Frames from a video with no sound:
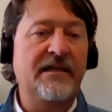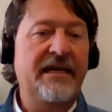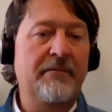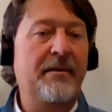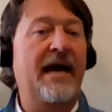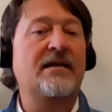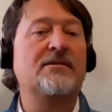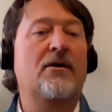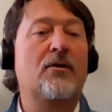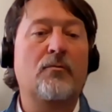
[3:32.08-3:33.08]

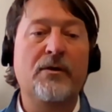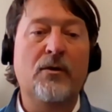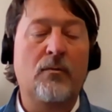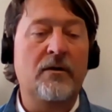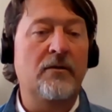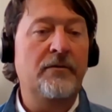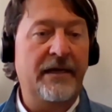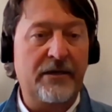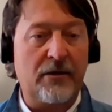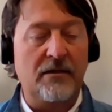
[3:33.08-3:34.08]
impacts our real world
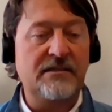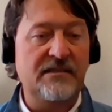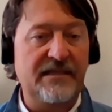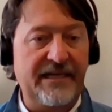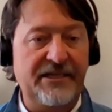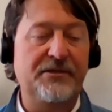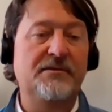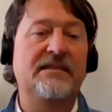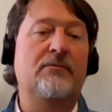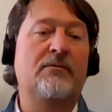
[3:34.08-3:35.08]
and causes
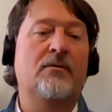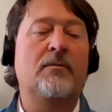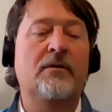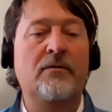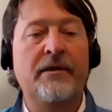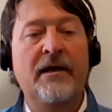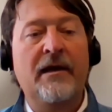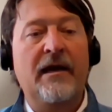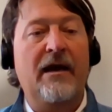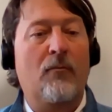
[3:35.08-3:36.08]
issues in the real world,
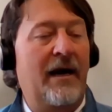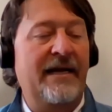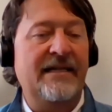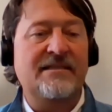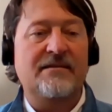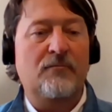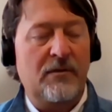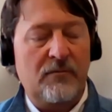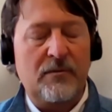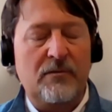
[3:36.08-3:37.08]
and why
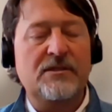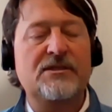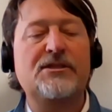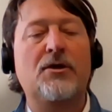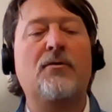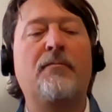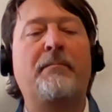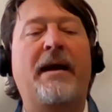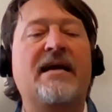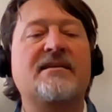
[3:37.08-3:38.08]
we're so
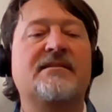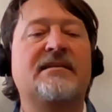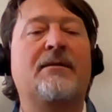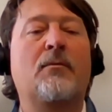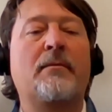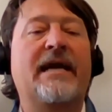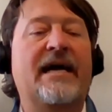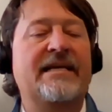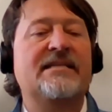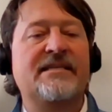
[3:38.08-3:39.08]
past the time where we
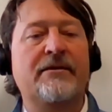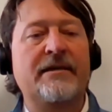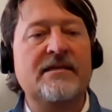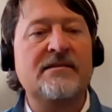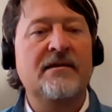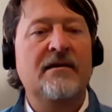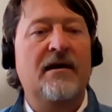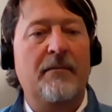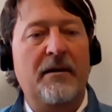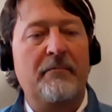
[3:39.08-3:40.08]
got to get serious
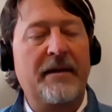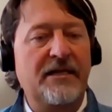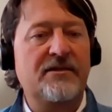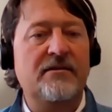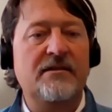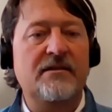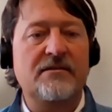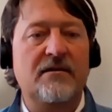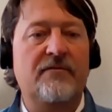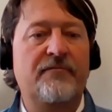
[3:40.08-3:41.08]
about making sure that the
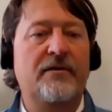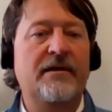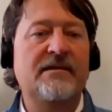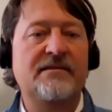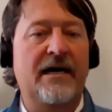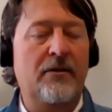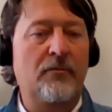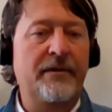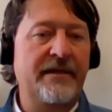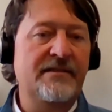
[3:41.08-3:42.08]
software is not
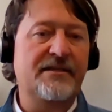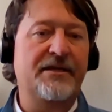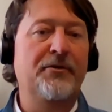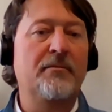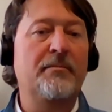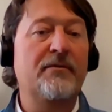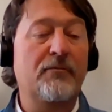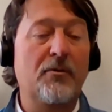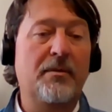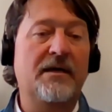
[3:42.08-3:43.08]
only secure but
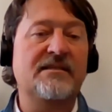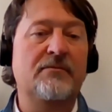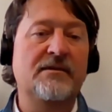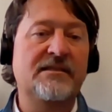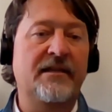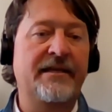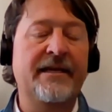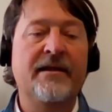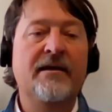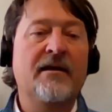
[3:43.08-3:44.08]
robust and
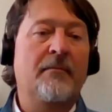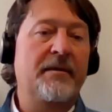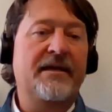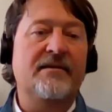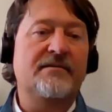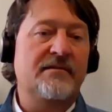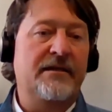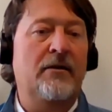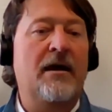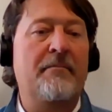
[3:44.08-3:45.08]
resilient. Because
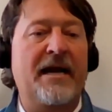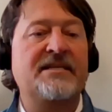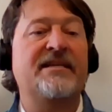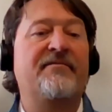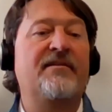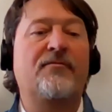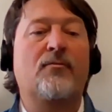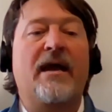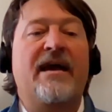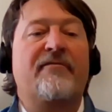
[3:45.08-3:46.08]
imagine if this
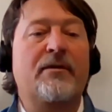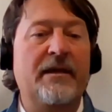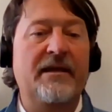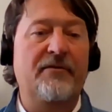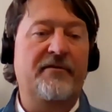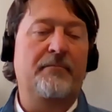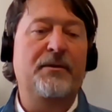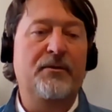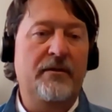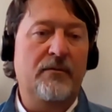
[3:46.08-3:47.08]
were every Windows
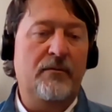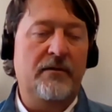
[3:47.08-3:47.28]
computer in the world,